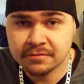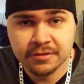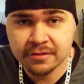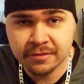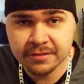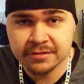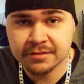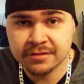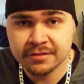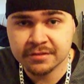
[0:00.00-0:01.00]

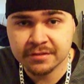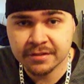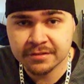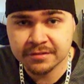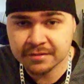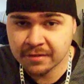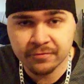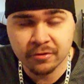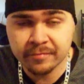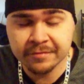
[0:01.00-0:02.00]
it's a
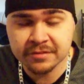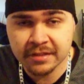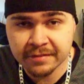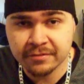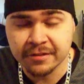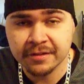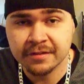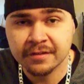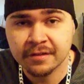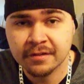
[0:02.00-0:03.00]
form of slavery.
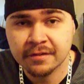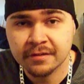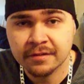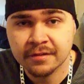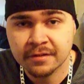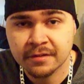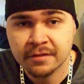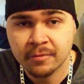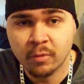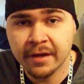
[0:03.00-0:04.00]

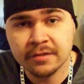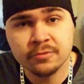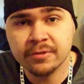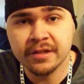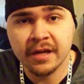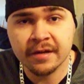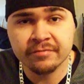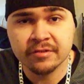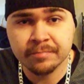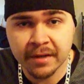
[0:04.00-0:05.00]
Why do we have
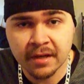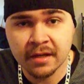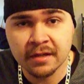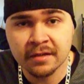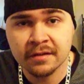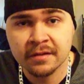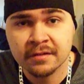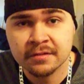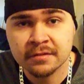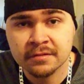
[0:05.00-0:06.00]
to pay
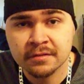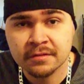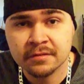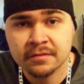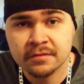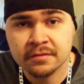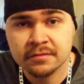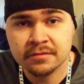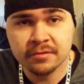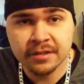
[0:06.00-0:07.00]

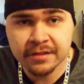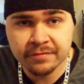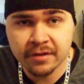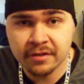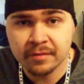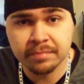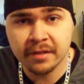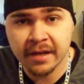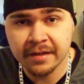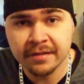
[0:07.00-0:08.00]
to live on a
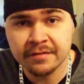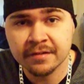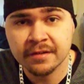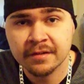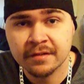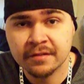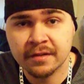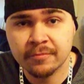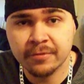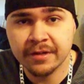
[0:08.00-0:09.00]
planet
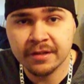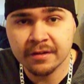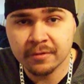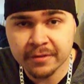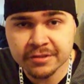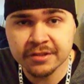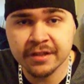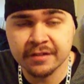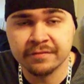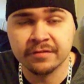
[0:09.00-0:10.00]
that we
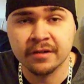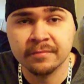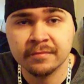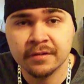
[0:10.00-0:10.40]
originated from?